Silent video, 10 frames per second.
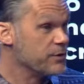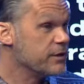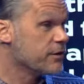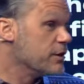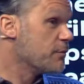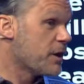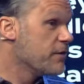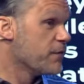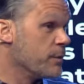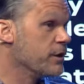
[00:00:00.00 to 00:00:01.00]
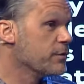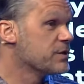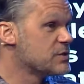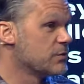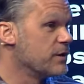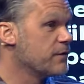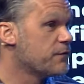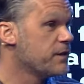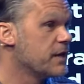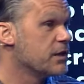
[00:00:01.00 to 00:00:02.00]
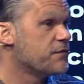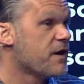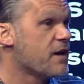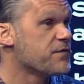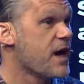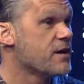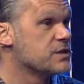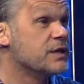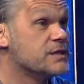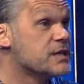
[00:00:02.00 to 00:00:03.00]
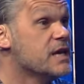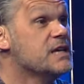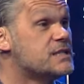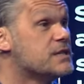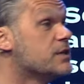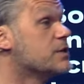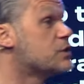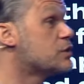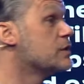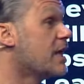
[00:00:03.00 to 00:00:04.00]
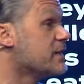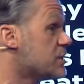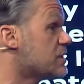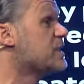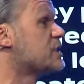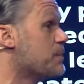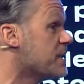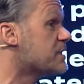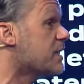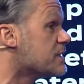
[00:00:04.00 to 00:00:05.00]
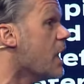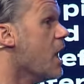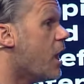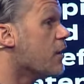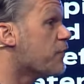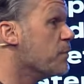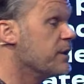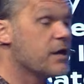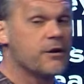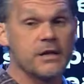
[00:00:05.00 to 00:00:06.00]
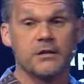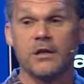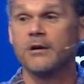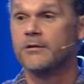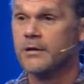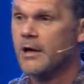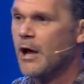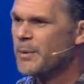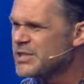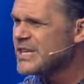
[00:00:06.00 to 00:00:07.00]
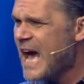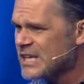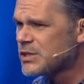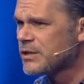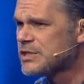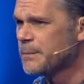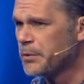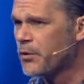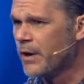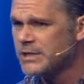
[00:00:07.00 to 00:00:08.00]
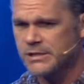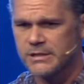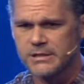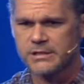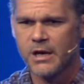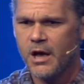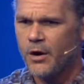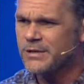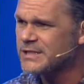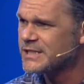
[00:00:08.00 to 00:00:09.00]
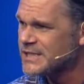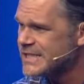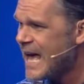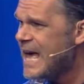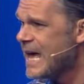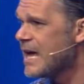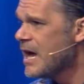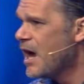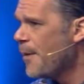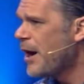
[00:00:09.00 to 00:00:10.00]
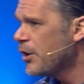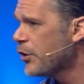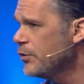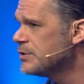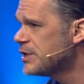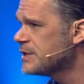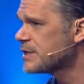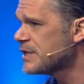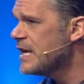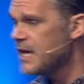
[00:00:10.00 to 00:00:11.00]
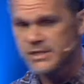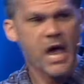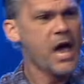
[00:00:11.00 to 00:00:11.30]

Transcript: reader, you're probably familiar with the story of the feeding of the five thousand. And it's easy to dis, like just dismiss it on familiarity alone. But just ask our simple questions. What does this say about who Jesus is?